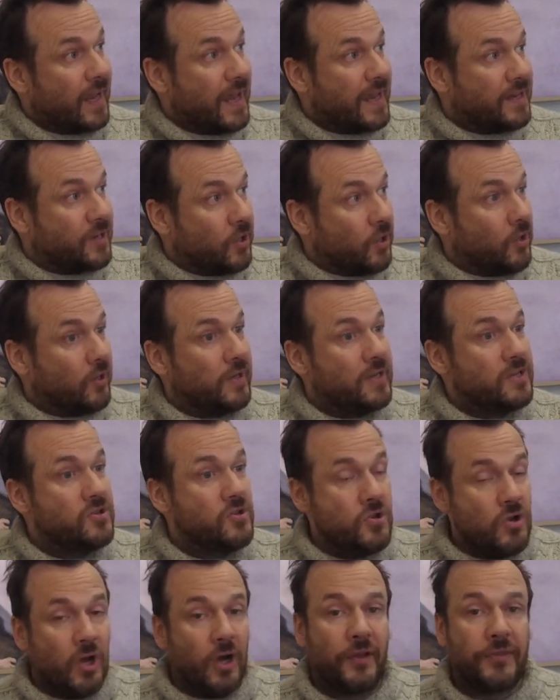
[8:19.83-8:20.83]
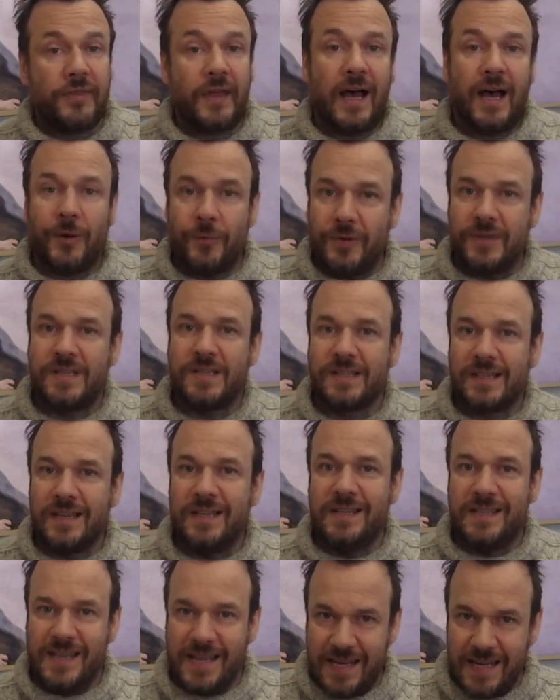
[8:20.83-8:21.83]
not that which is
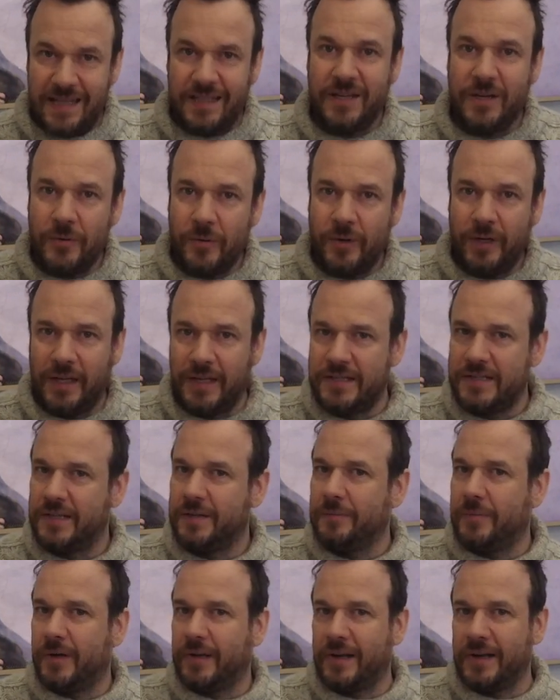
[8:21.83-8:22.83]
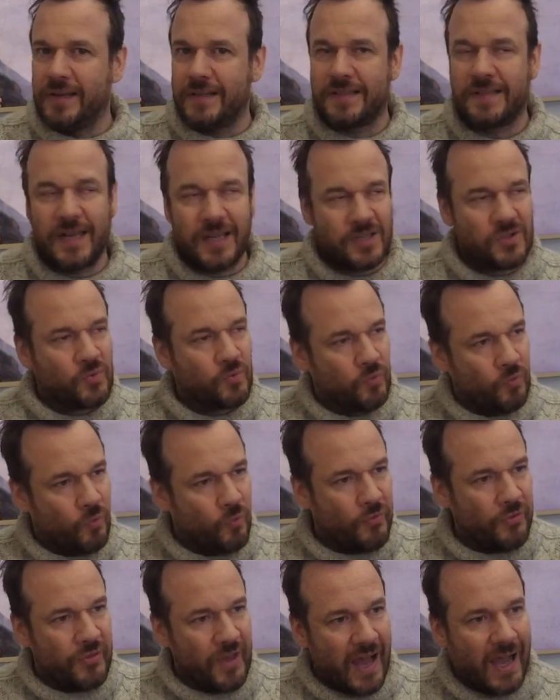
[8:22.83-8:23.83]
contained in religion, but in a sense,
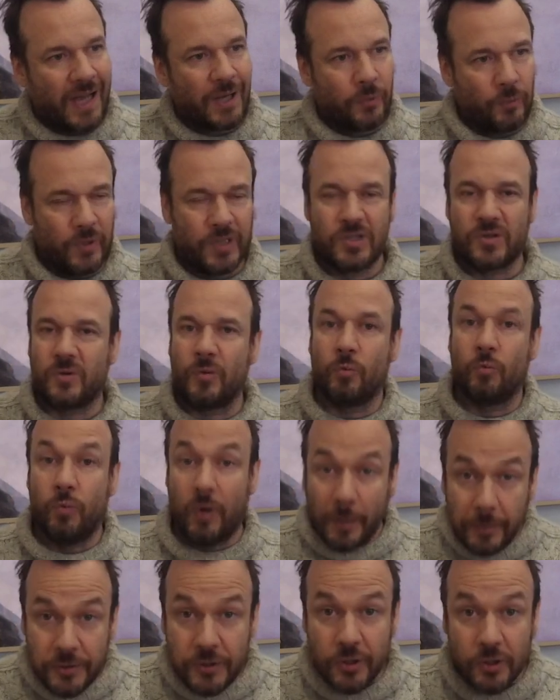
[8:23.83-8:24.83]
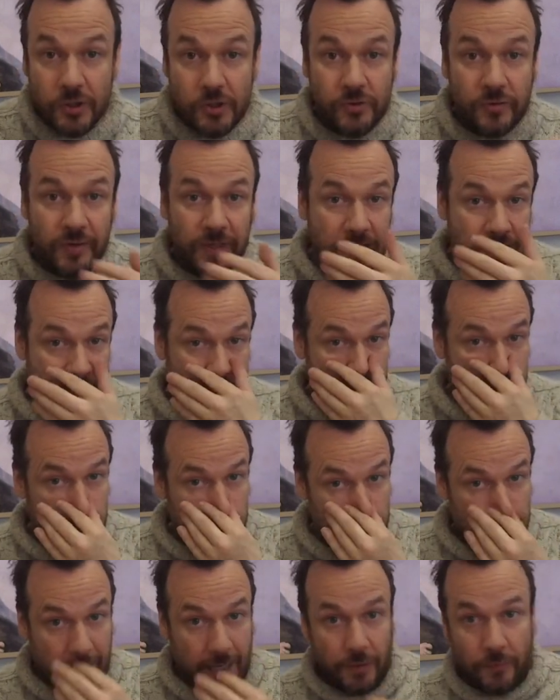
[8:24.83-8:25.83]
that which ruptures religion,
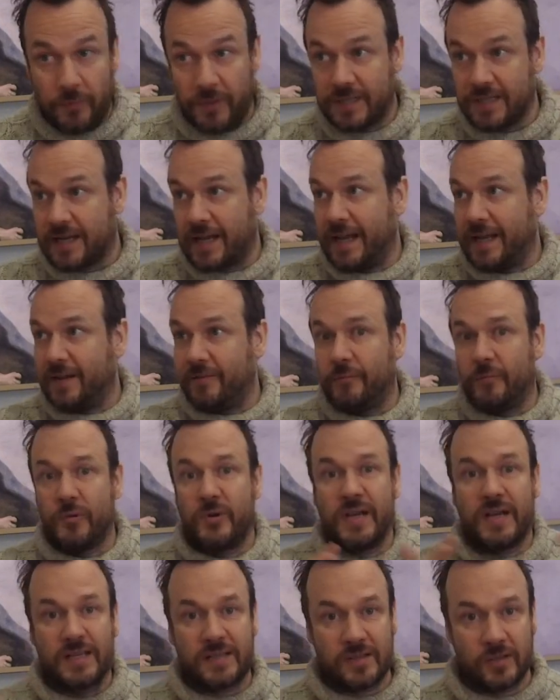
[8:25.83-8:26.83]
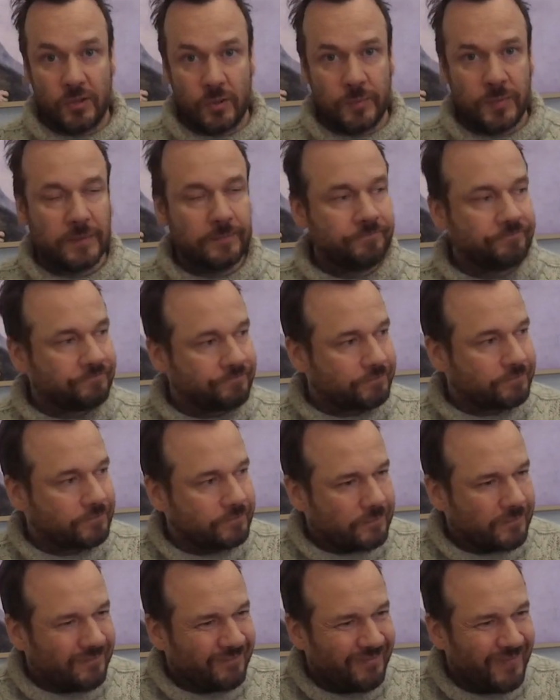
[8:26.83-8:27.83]
that which kind of breaks it open.
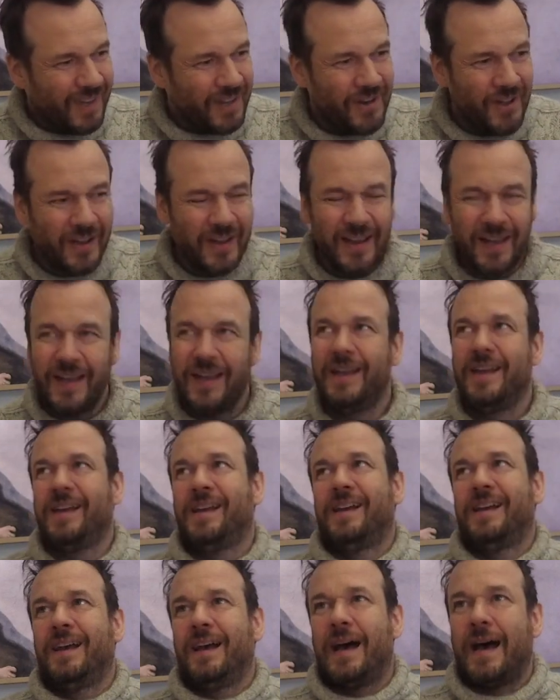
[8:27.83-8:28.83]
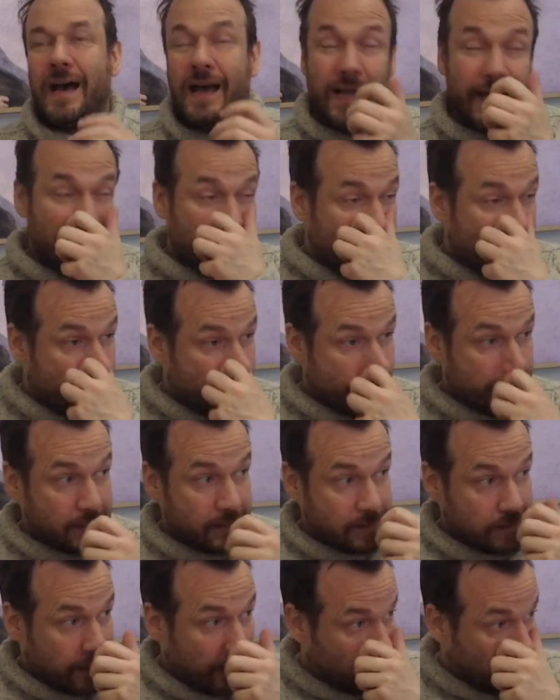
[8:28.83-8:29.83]
Now, I like
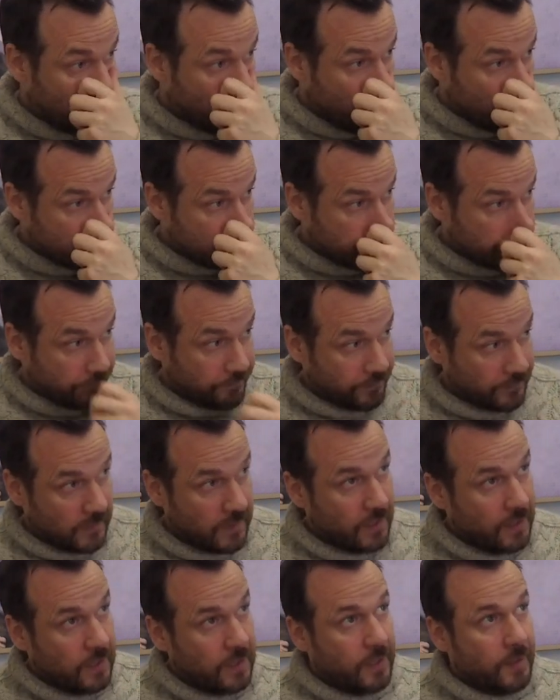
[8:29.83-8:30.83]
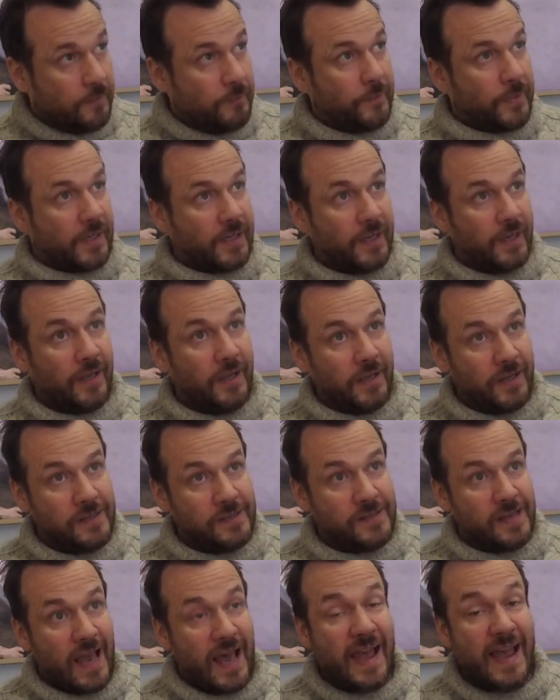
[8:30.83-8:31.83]
this a lot
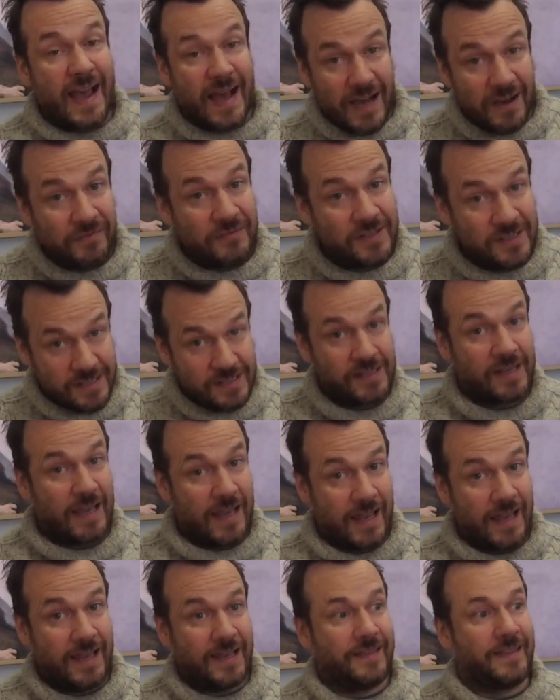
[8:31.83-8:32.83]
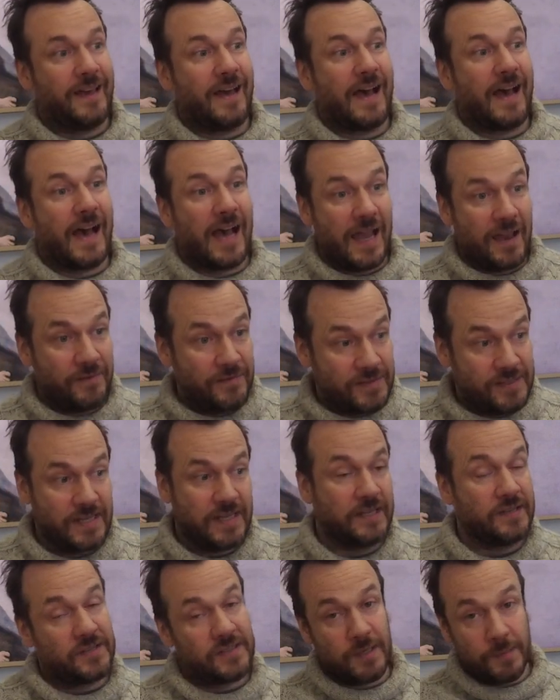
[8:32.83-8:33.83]
because I have to say that I have
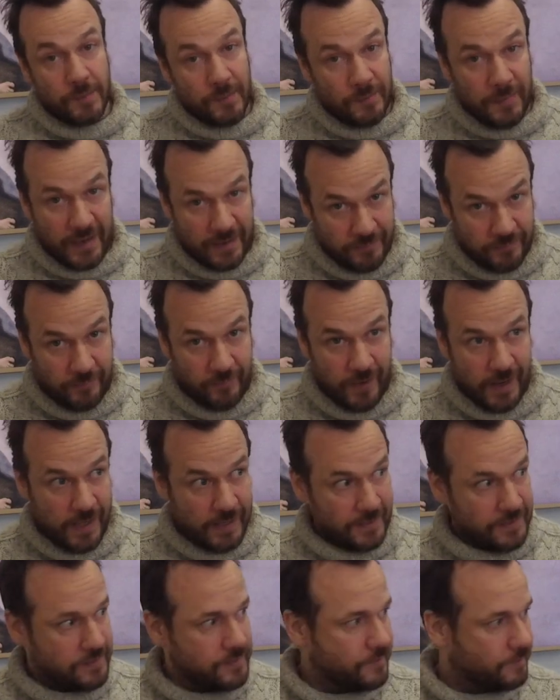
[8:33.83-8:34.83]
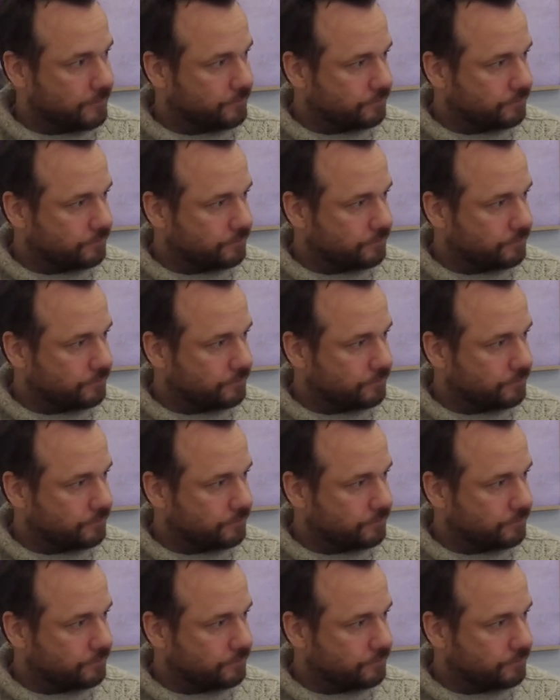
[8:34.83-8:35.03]
seen some of my friends